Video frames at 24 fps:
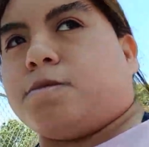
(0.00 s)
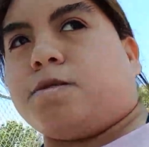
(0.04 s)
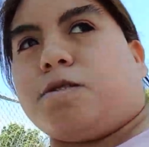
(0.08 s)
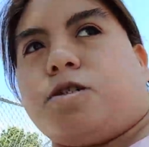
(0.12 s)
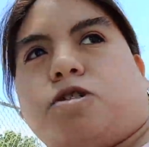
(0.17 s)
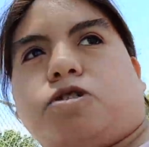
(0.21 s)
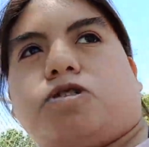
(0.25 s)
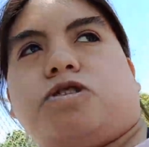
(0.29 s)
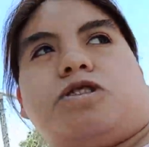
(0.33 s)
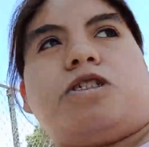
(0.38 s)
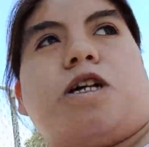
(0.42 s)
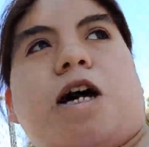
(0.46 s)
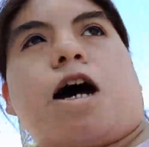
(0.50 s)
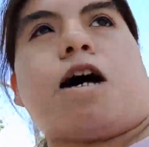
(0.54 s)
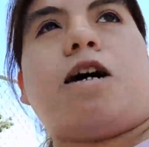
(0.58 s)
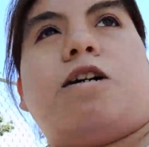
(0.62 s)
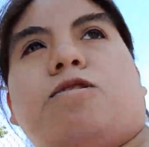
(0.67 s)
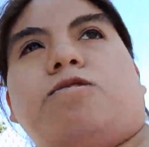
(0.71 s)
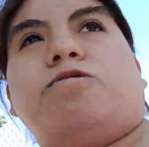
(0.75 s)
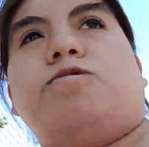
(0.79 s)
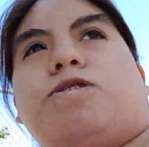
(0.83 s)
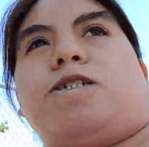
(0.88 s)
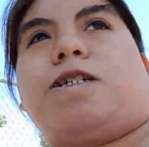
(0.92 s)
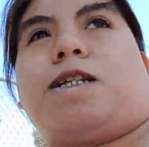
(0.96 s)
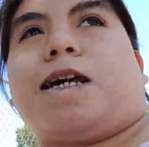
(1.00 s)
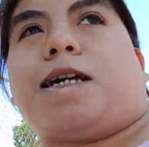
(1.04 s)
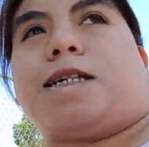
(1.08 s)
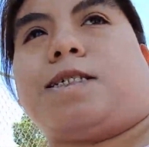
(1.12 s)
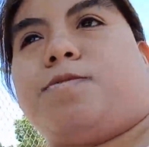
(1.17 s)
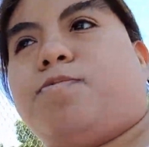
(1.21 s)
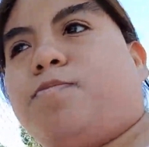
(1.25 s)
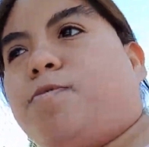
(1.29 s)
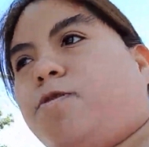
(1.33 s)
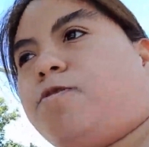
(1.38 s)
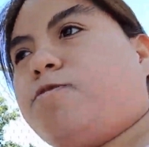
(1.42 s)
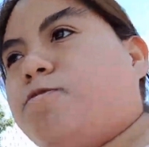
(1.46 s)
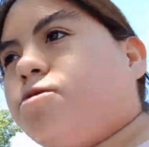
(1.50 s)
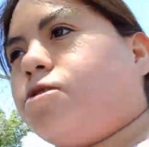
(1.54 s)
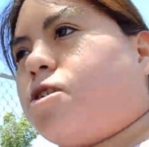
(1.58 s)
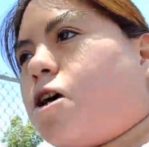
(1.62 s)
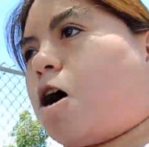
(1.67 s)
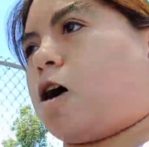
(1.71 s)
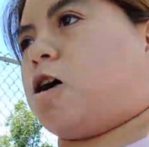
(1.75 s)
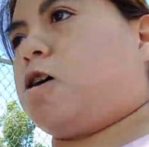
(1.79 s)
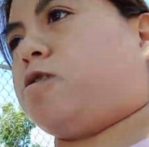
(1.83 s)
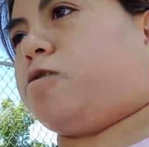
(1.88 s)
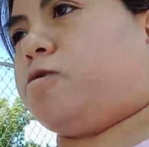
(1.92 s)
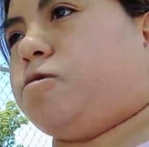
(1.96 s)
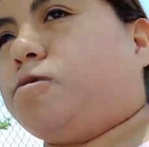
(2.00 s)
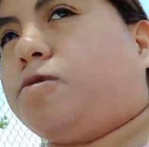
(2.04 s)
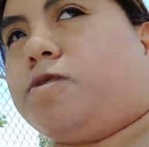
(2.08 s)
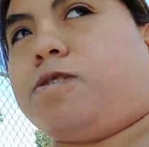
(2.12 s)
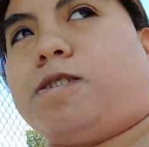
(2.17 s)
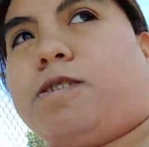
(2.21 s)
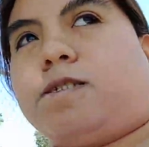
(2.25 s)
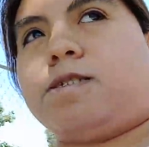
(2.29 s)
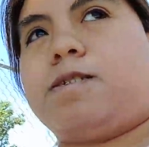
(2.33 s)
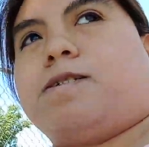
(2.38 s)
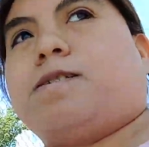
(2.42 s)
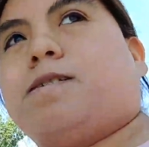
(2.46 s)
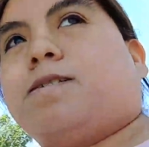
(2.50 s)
There's tacos, and I smell tacos.